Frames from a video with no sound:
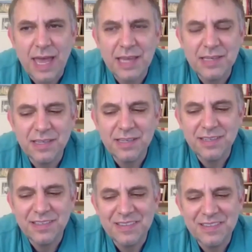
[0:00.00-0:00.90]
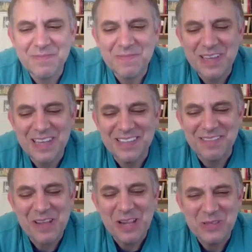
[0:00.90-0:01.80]
As a
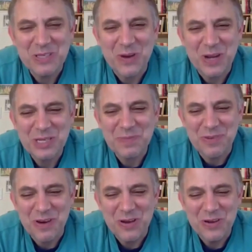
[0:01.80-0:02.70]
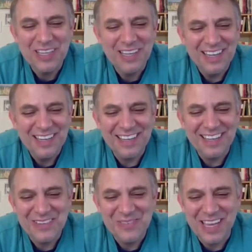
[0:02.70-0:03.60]
fellow squash pro
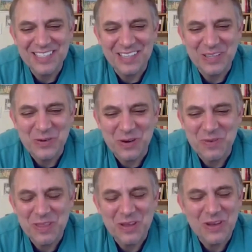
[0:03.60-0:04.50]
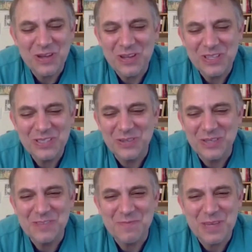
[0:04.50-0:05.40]
who gets on the court with all
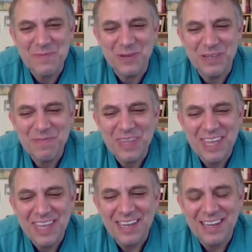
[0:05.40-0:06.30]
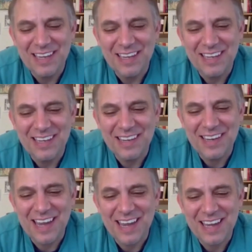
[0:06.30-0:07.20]
sorts of people,
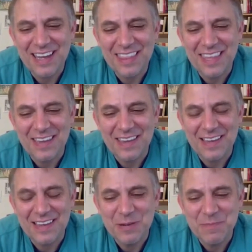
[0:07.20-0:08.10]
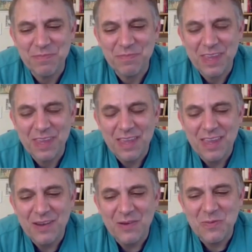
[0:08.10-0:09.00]
I think
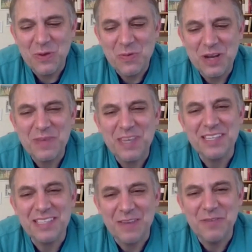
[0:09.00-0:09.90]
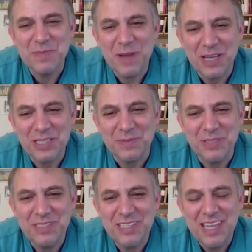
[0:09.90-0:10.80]
we want to be as safe as
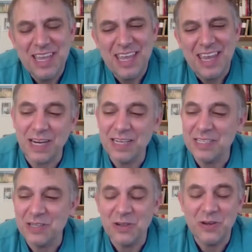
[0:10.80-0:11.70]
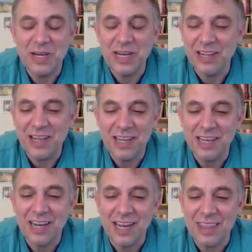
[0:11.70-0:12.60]
possible. Scientists are learning a
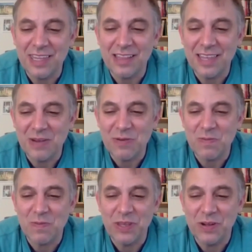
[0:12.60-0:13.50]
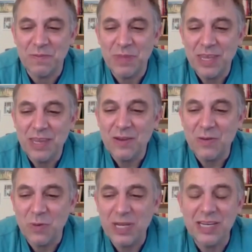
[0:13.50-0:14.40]
lot, and I think that, you know,
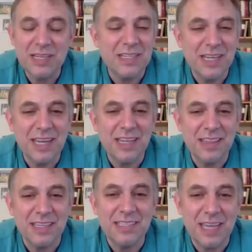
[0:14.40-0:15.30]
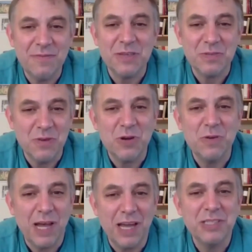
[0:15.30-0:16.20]
we need to take the safest road
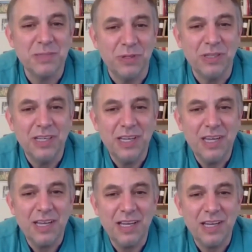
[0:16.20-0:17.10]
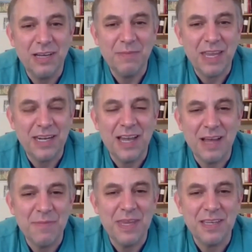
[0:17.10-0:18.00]
possible and
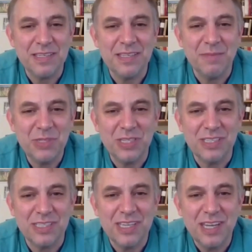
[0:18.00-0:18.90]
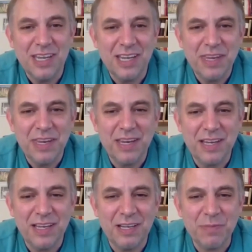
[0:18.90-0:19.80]
not make assumptions.
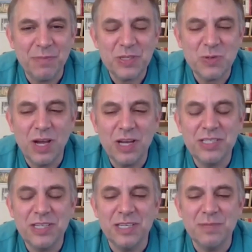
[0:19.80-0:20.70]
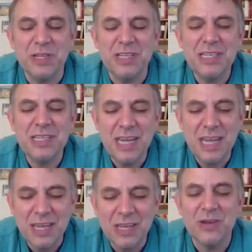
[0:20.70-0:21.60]
Squash is
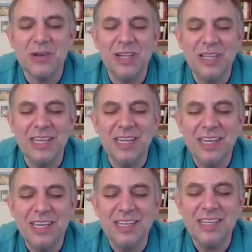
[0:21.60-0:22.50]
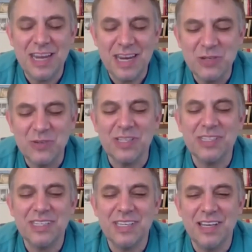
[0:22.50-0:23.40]
particularly
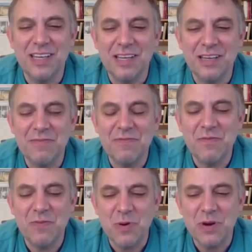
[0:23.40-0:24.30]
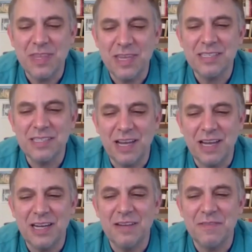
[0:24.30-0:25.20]
dangerous for this
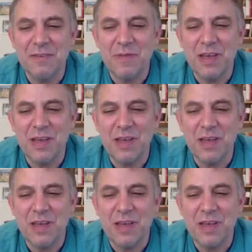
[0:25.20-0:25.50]
kind of